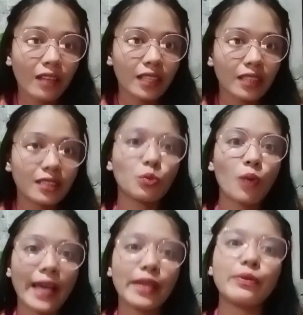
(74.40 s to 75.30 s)
that's
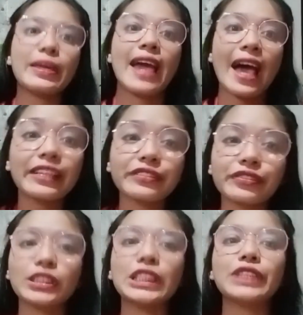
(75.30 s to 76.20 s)
why we
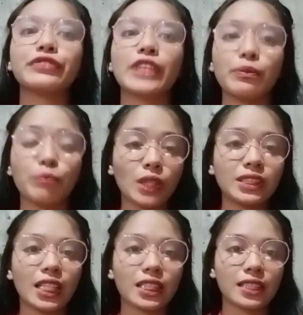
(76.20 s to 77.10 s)
have different
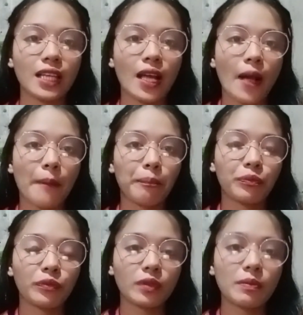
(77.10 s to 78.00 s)
models,
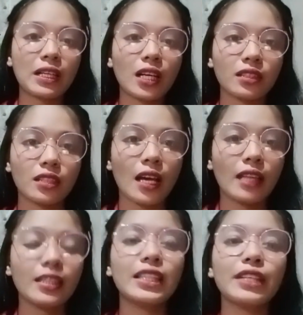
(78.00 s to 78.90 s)
because
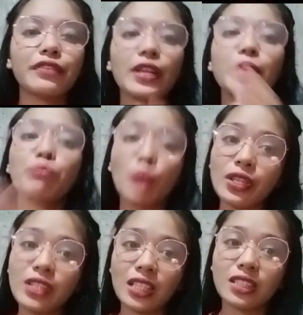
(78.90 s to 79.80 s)
the different
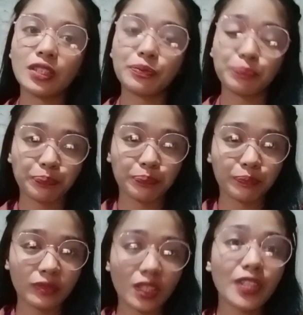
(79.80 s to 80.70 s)
models
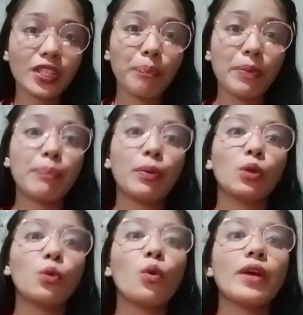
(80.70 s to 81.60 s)
are the
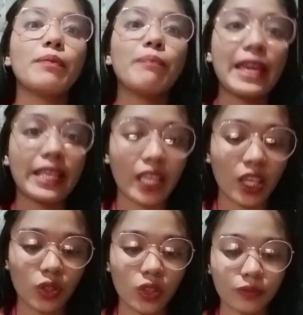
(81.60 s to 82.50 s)
people who are
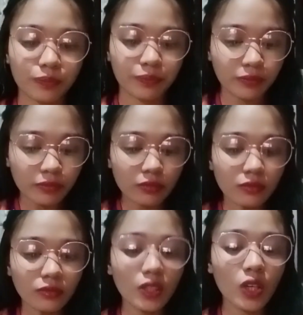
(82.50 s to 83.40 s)
making it,
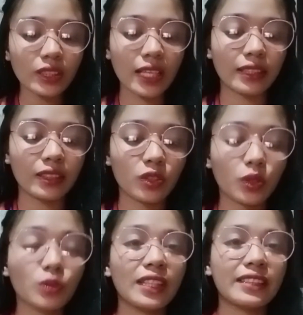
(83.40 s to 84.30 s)
and that
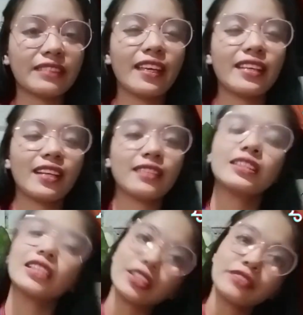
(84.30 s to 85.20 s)
so that they
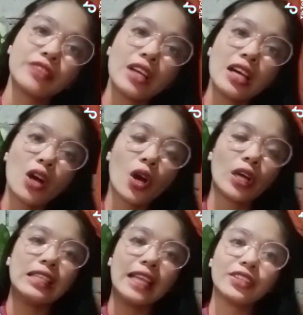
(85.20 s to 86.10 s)
can give
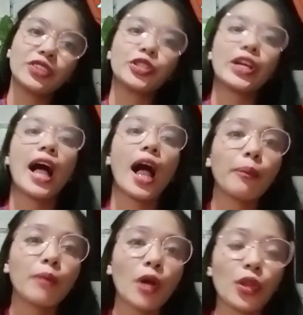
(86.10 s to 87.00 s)
or lend their
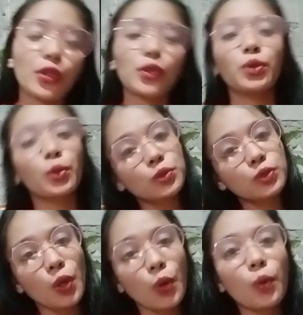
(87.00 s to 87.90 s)
help to
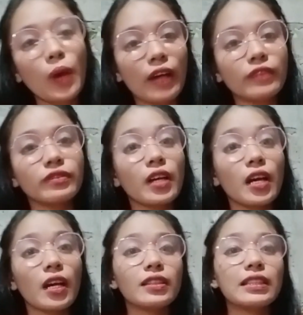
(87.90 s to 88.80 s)
those who have
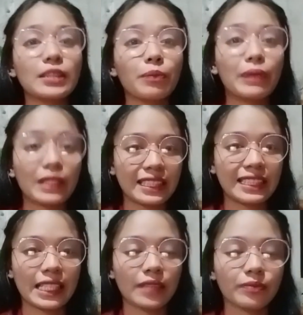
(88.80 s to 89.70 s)

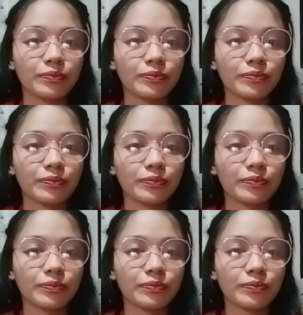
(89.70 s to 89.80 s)
disability.